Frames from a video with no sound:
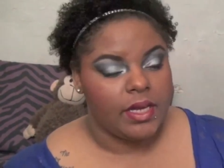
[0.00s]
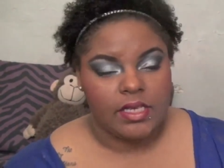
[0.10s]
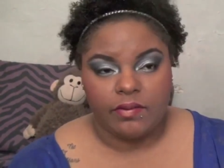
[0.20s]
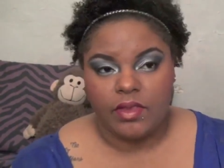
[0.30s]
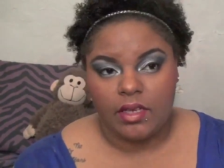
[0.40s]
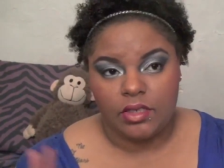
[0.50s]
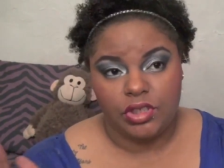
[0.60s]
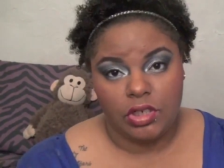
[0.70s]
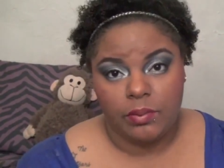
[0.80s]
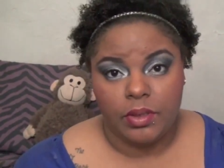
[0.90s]
because of the
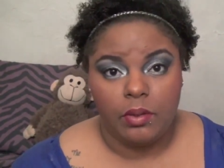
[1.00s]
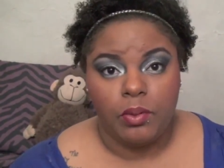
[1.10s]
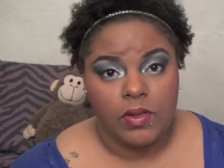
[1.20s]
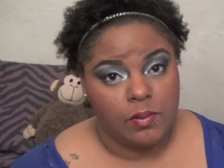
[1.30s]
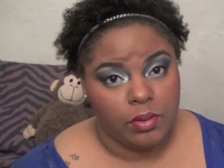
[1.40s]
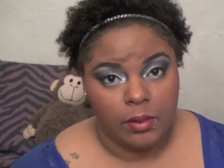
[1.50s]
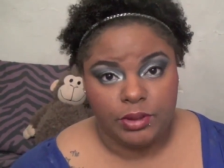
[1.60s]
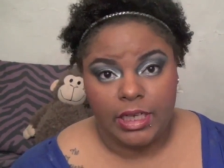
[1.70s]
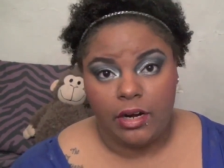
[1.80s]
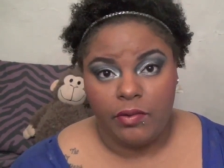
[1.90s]
Sugar Pill Poison Plum
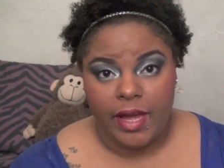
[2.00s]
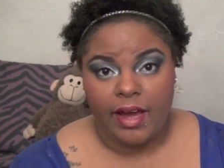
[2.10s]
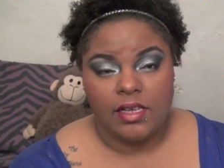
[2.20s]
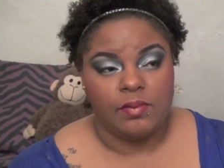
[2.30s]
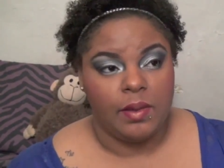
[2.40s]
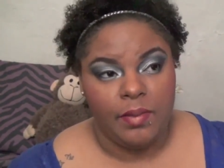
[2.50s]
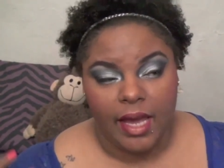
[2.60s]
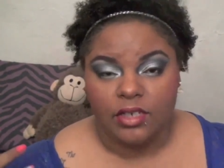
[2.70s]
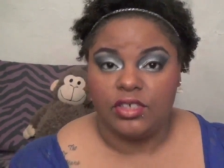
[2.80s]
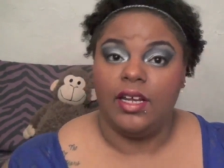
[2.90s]
Shadow that has made me
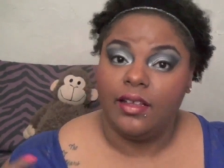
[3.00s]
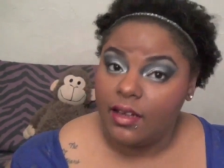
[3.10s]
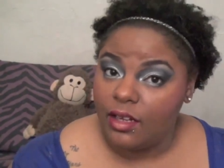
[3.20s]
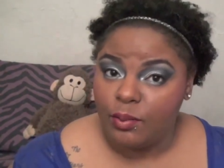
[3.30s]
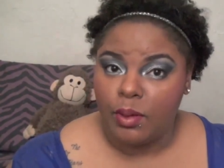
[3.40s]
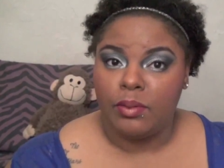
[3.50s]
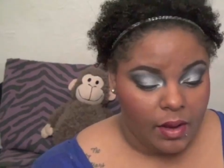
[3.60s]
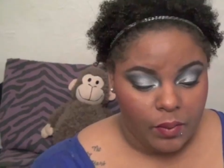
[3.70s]
actually like the color purple.